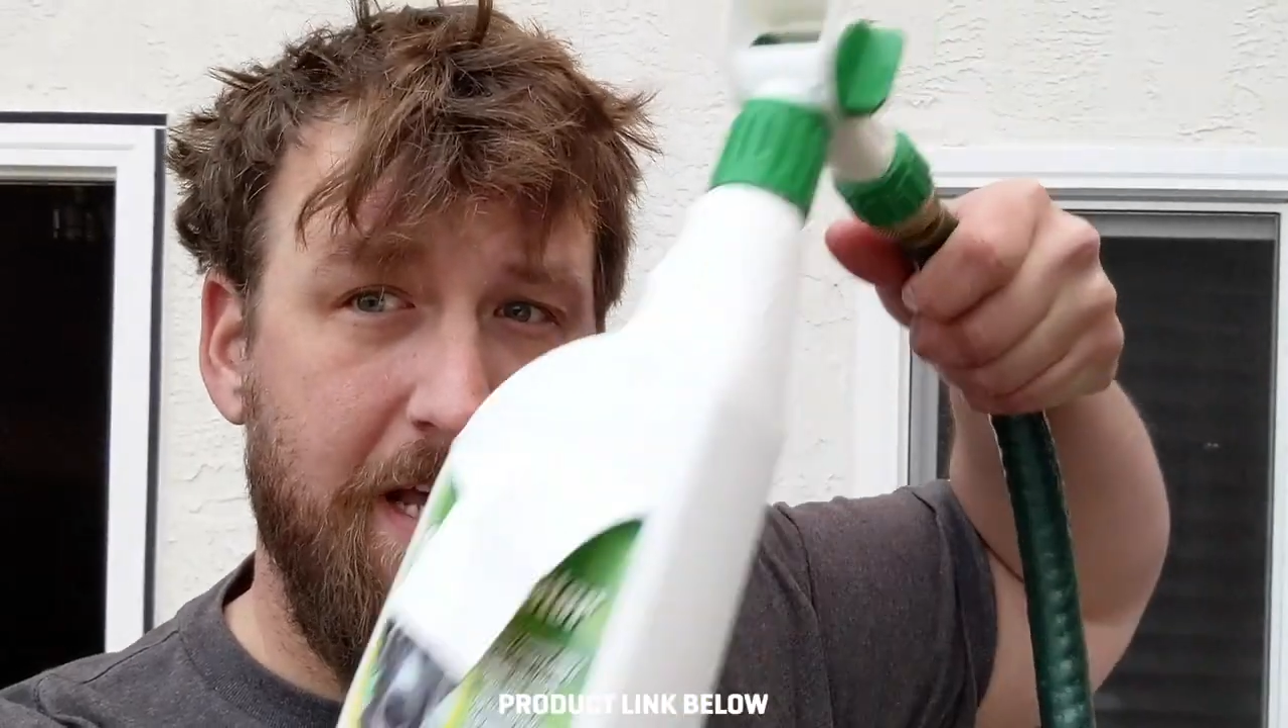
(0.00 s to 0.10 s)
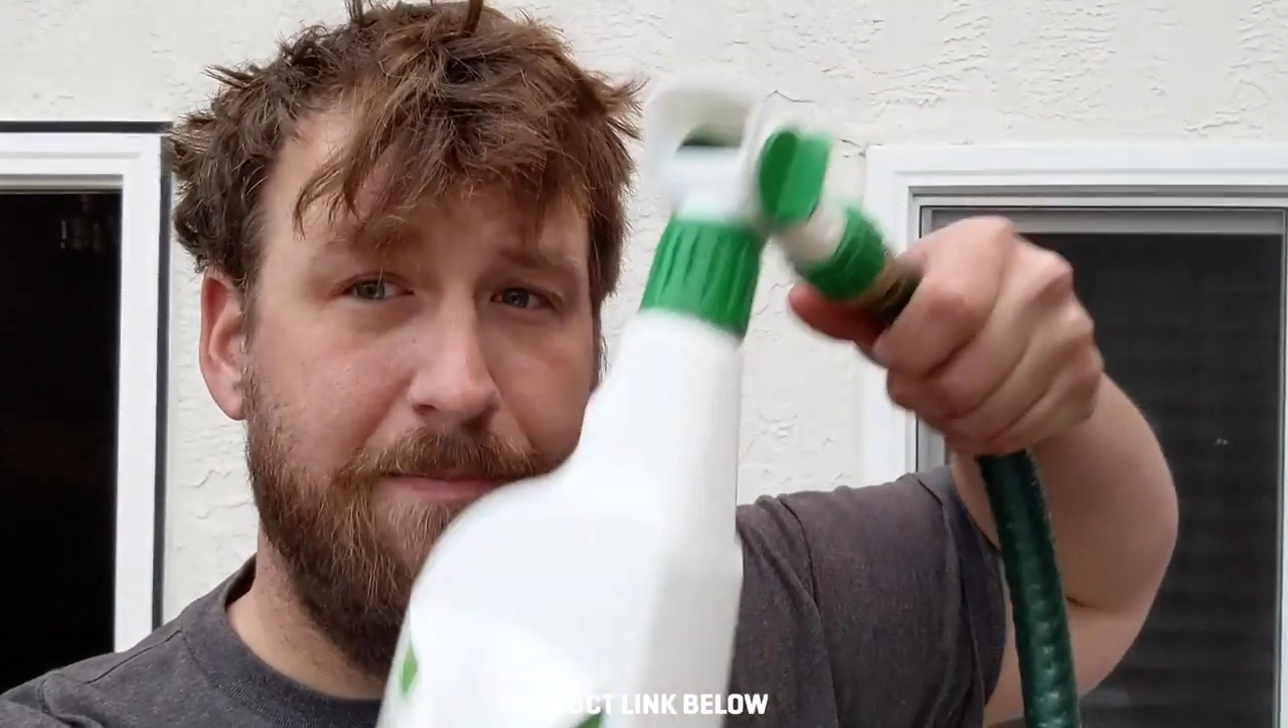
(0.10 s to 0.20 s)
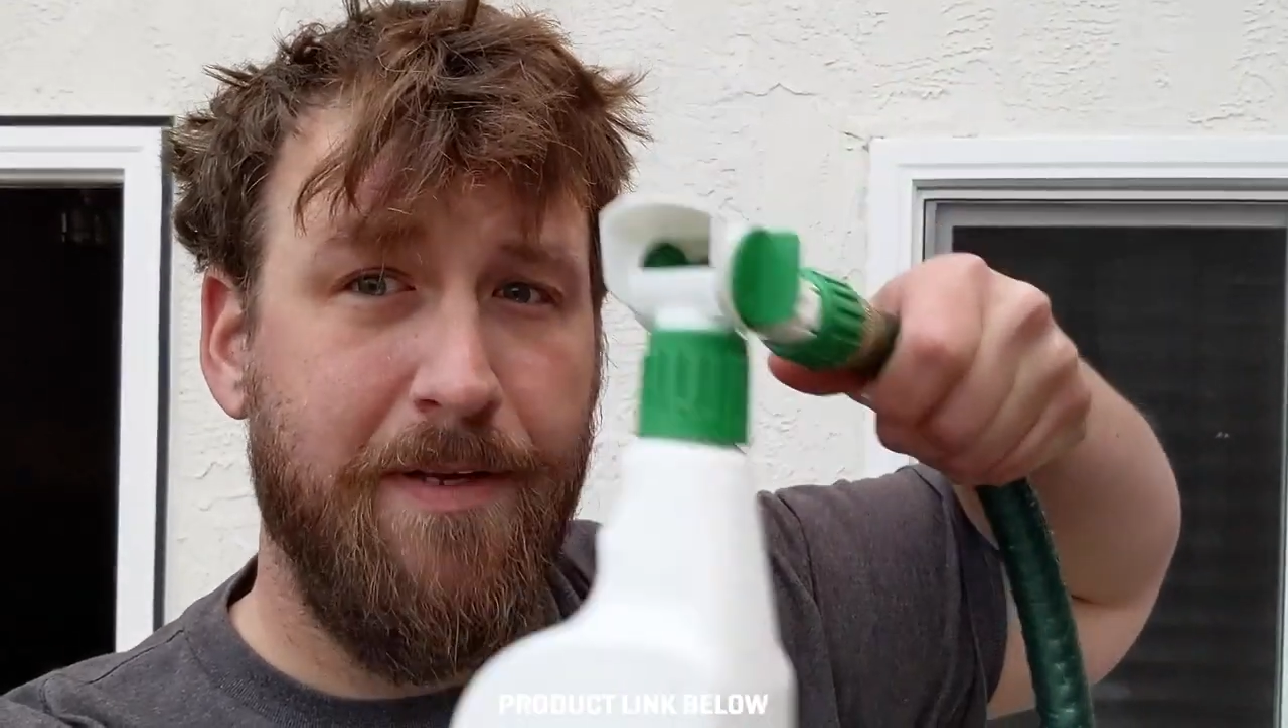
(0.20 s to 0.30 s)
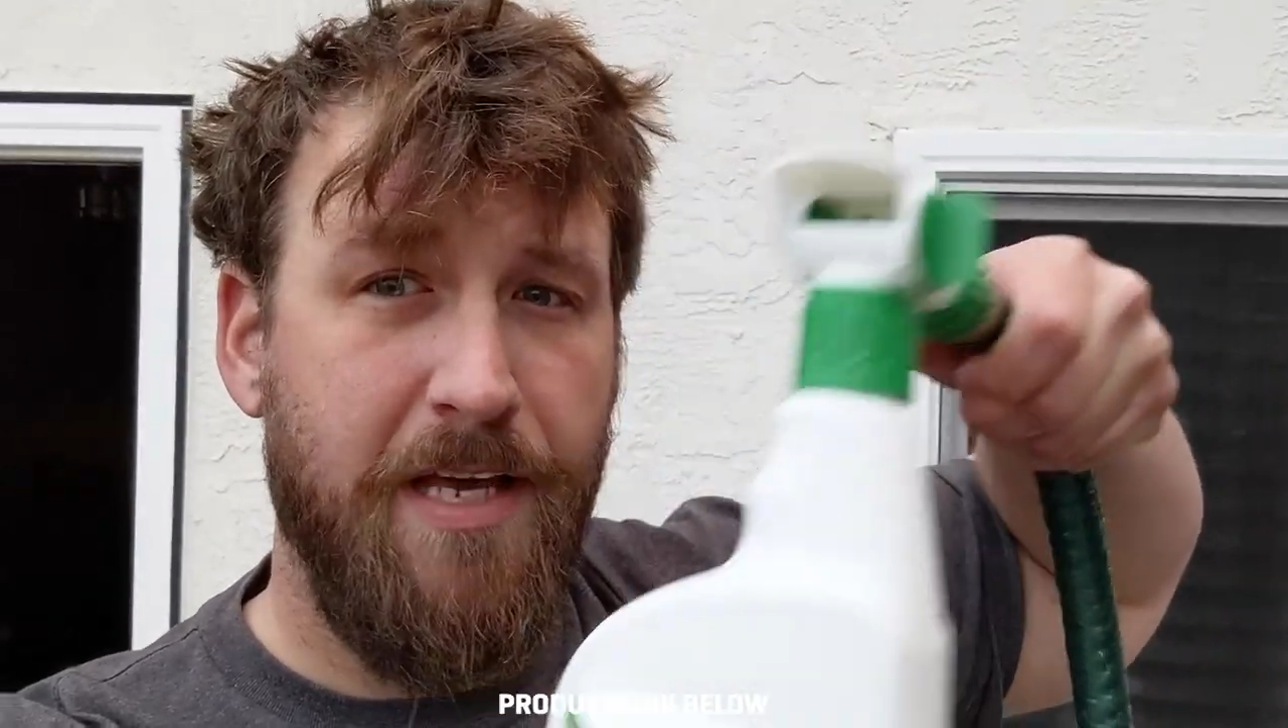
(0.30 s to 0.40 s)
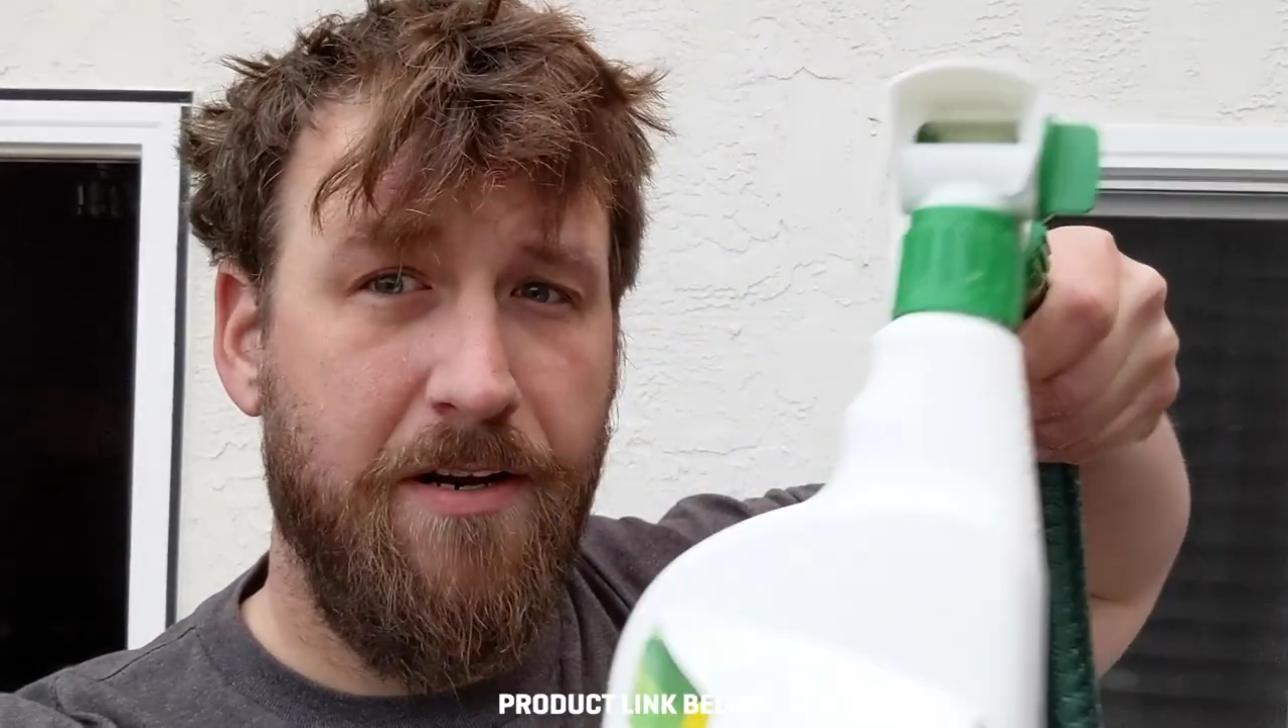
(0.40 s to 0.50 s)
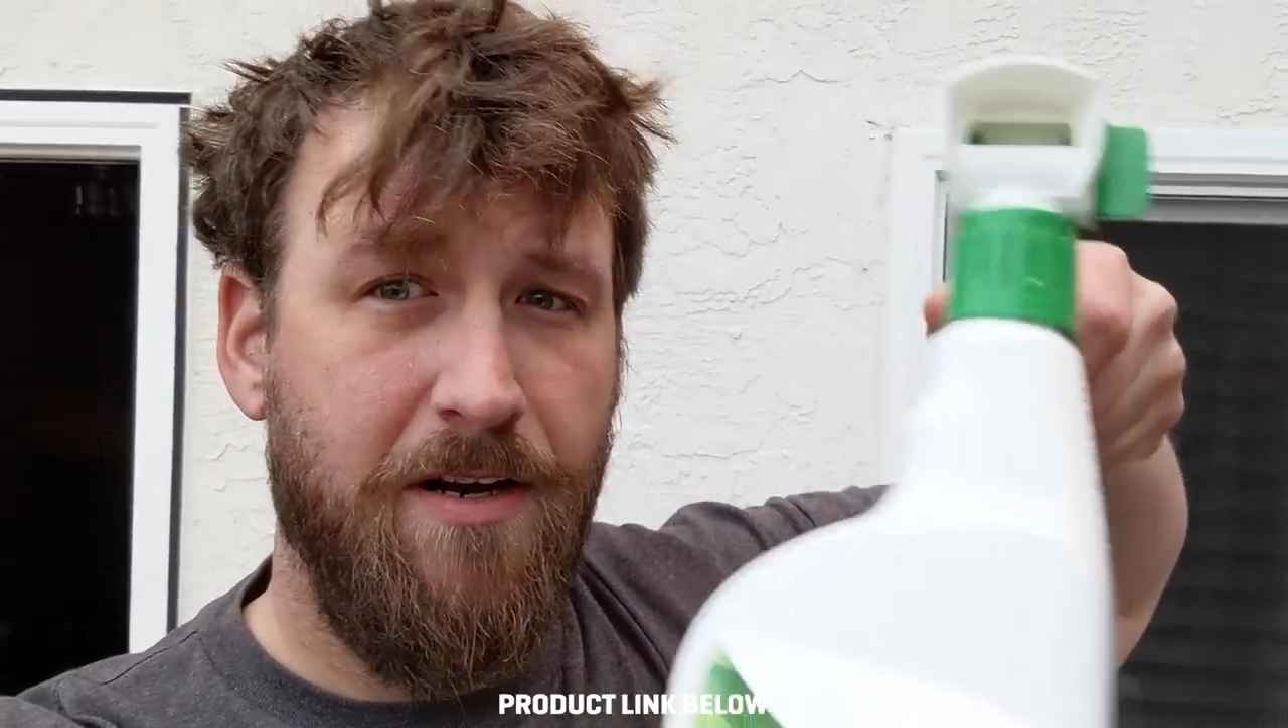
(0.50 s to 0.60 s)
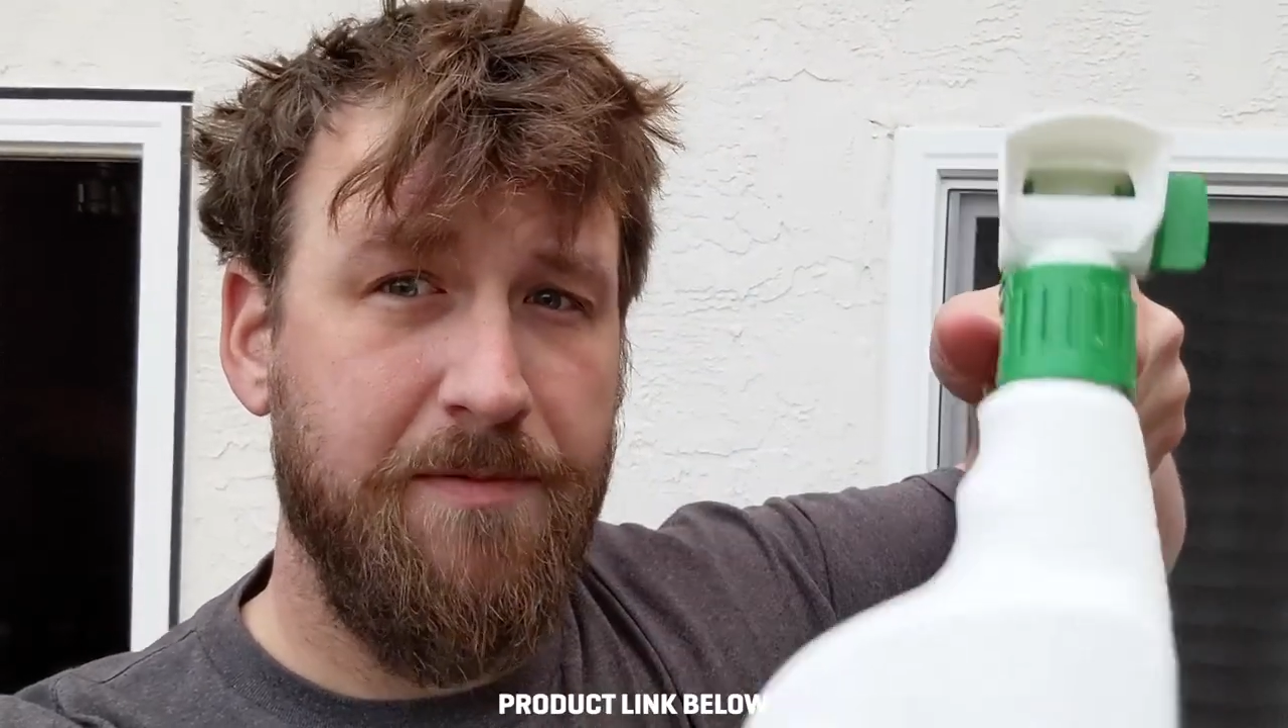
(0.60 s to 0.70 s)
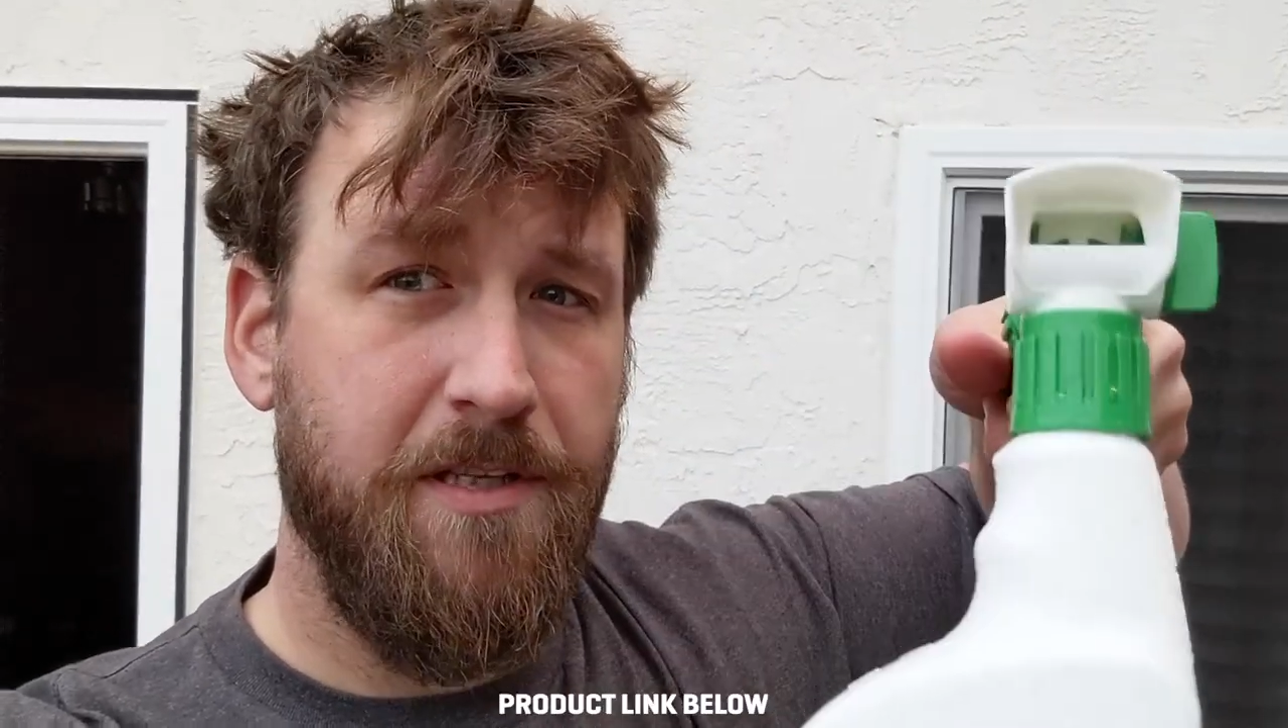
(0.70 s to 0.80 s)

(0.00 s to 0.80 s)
applicator up